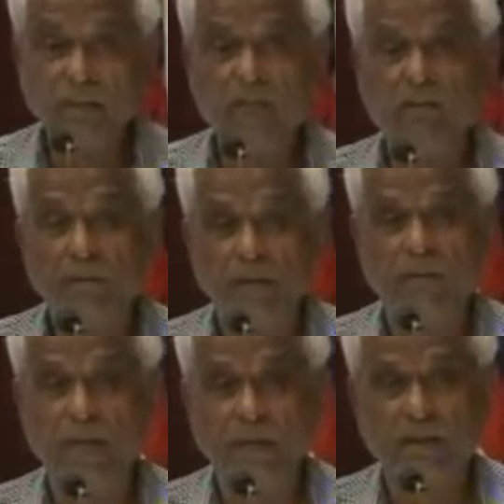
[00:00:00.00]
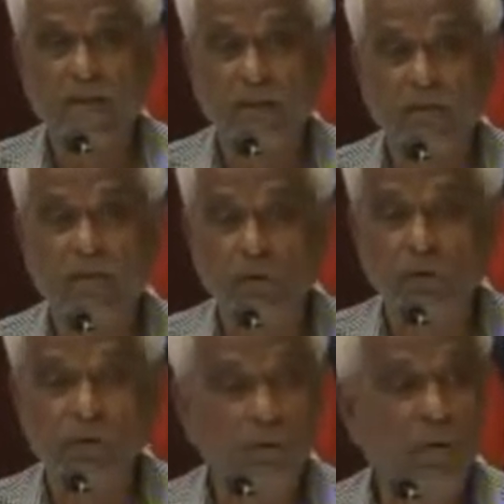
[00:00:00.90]
thing for being thankful
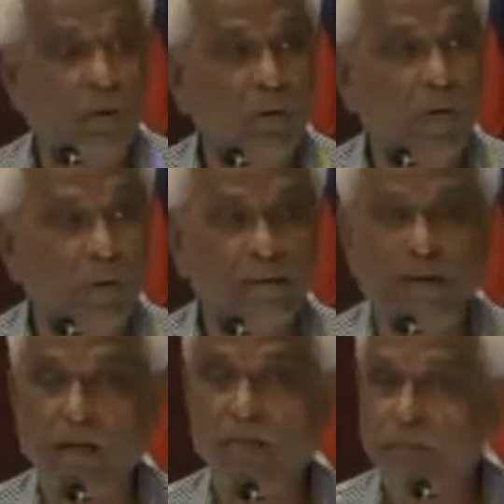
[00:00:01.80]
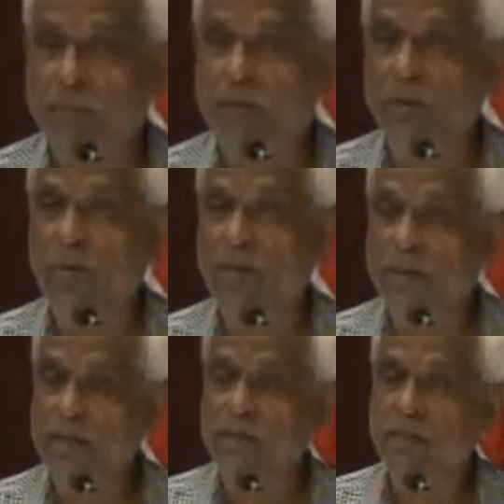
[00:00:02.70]
to you all ASEAN people
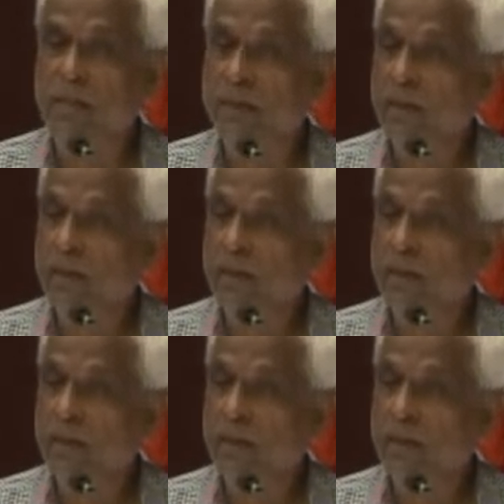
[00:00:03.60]
is